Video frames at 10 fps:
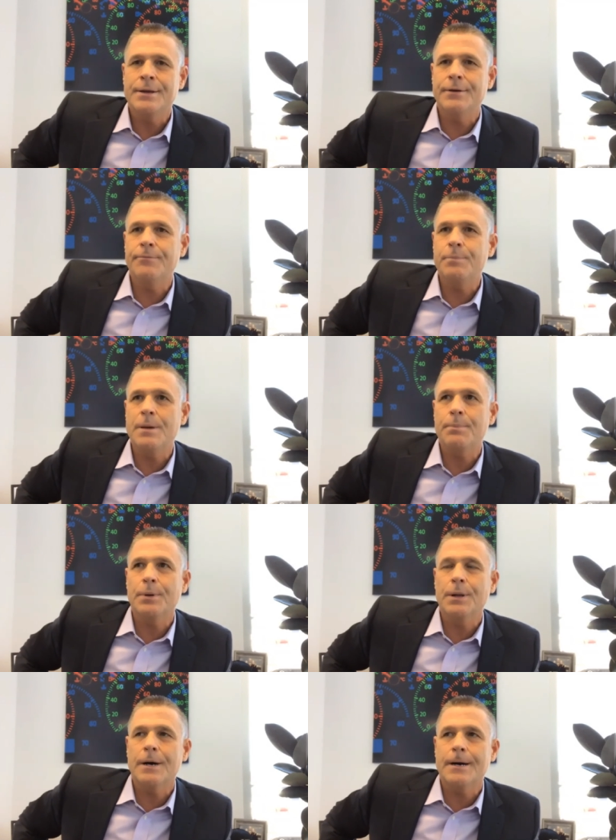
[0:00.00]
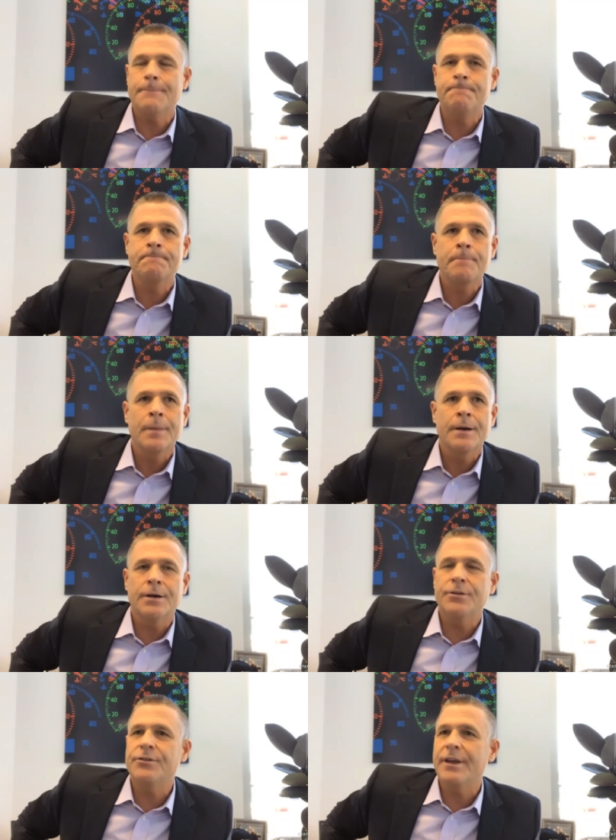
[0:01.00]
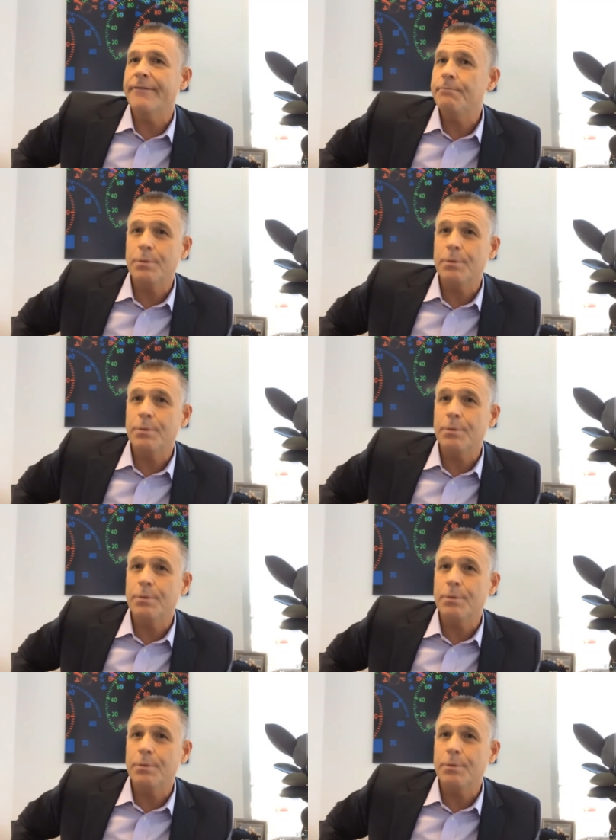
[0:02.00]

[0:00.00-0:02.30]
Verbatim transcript: give people um, a safe